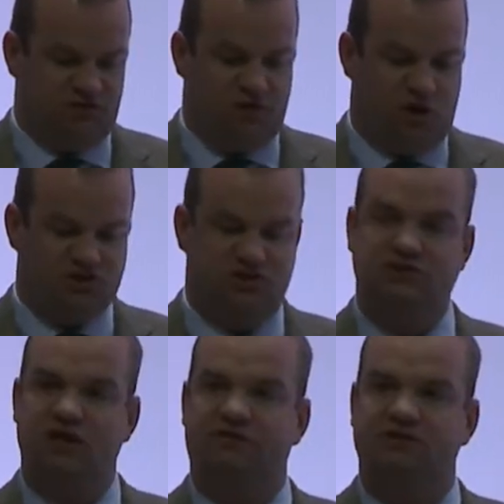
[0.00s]
fortunate
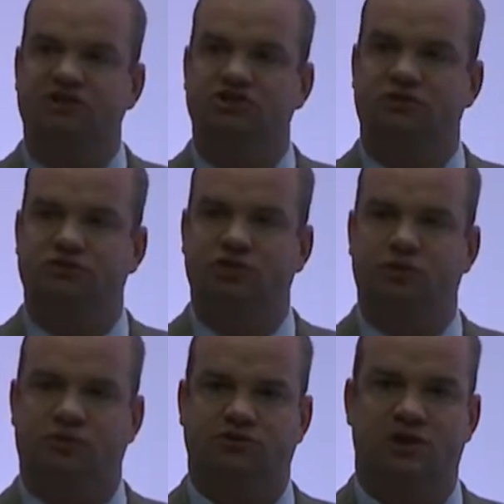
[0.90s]
to have additional
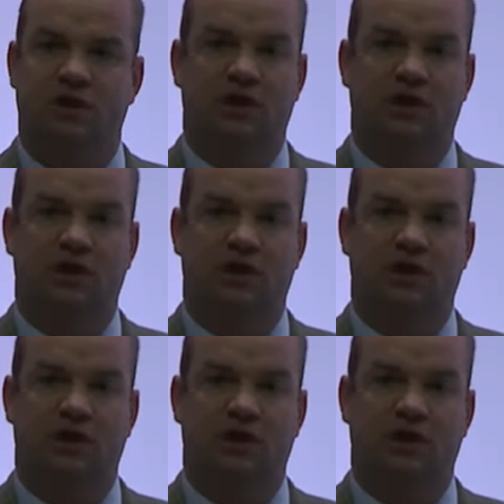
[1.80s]
tools